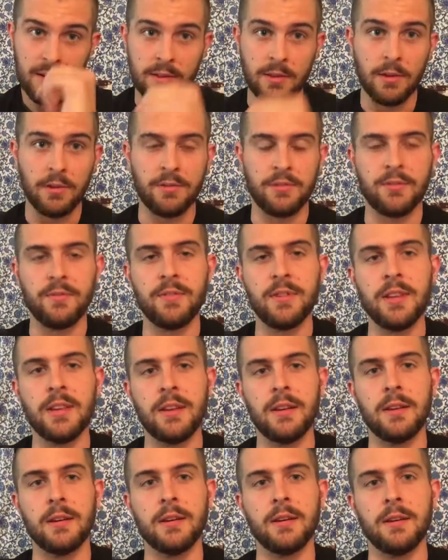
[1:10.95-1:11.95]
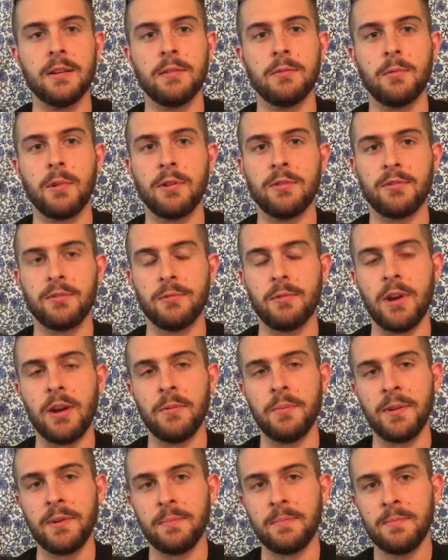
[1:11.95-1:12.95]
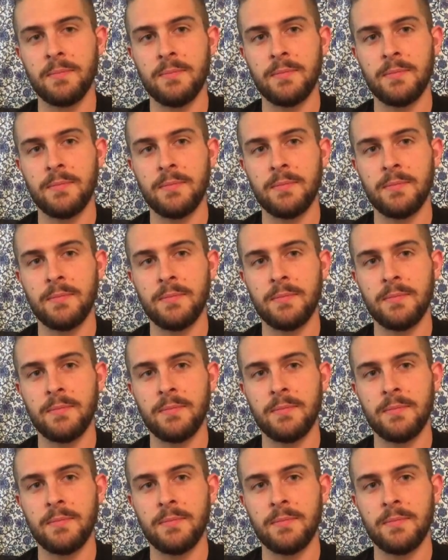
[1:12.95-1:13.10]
those of the runners around me.